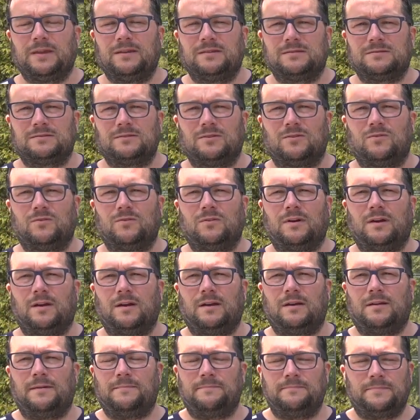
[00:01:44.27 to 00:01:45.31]
So
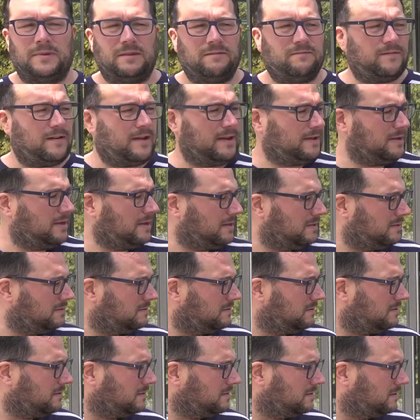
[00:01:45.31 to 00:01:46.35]
if I
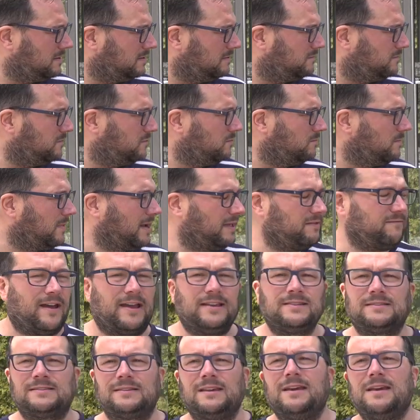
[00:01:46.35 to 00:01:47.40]
can give you my
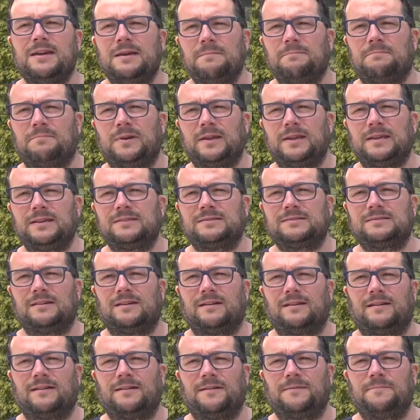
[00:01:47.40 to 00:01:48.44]
advice, please
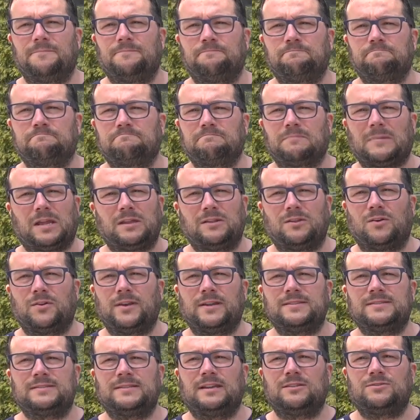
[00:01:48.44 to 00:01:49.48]
don't
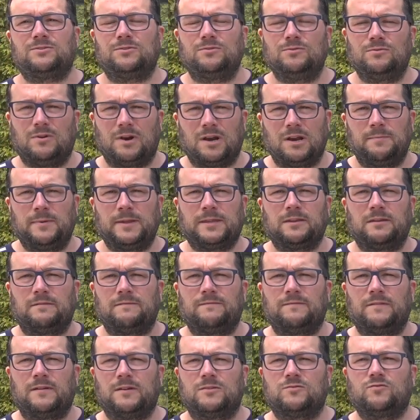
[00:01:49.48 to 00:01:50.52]
hesitate to do a little bit
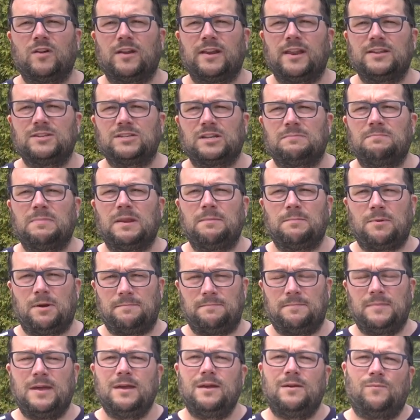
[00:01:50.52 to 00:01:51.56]
of drainage at
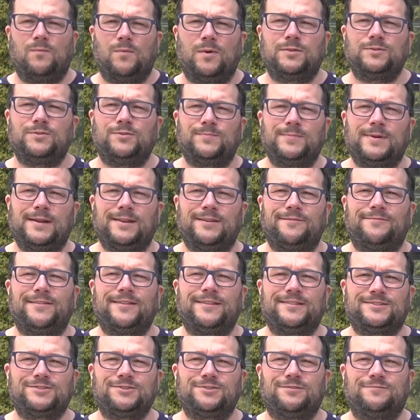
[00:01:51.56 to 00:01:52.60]
minimum when you build the
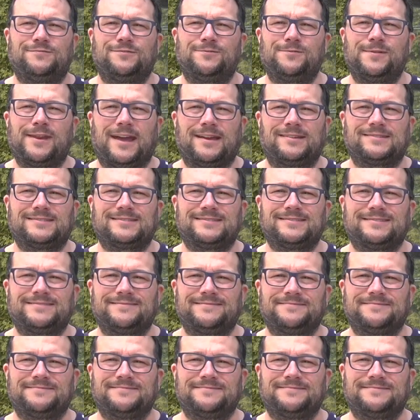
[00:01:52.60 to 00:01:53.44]
foundation of your greenhouse.